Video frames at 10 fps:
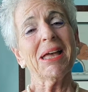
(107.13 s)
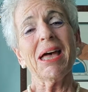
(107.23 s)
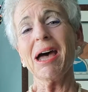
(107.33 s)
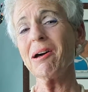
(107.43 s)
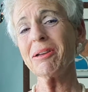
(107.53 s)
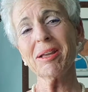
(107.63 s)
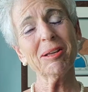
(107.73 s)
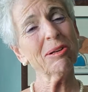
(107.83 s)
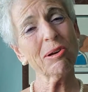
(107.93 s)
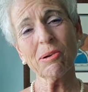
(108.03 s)
how to
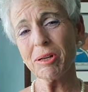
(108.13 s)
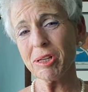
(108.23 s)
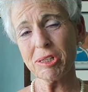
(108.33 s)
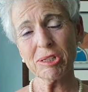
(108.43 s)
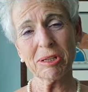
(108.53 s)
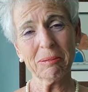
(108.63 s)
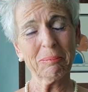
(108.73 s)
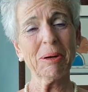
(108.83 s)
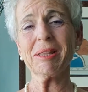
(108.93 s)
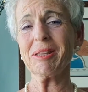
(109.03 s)
increase
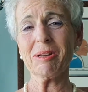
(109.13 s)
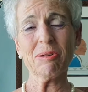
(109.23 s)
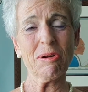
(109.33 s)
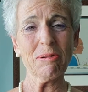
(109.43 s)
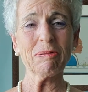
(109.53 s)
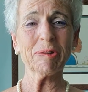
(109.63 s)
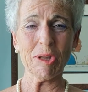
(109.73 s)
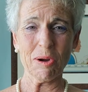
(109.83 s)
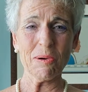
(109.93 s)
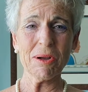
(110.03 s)
breath and nerve
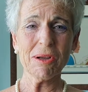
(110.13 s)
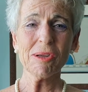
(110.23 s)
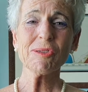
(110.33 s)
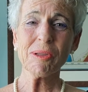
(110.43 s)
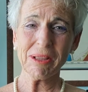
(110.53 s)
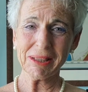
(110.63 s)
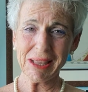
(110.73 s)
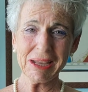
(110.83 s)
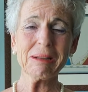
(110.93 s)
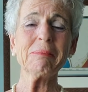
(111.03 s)
flow so that
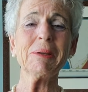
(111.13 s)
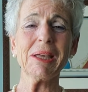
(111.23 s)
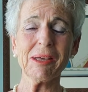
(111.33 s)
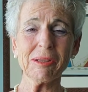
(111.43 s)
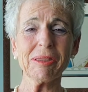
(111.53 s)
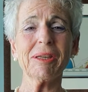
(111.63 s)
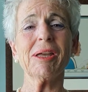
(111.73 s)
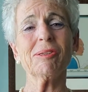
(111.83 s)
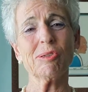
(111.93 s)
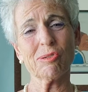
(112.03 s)
they can be healthy
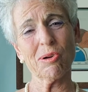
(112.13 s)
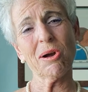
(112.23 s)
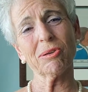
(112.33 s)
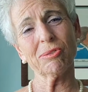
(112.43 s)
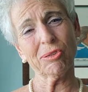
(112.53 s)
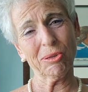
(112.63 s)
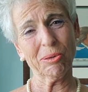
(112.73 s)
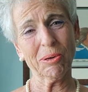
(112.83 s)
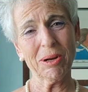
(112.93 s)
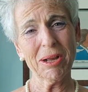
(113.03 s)
and strong too.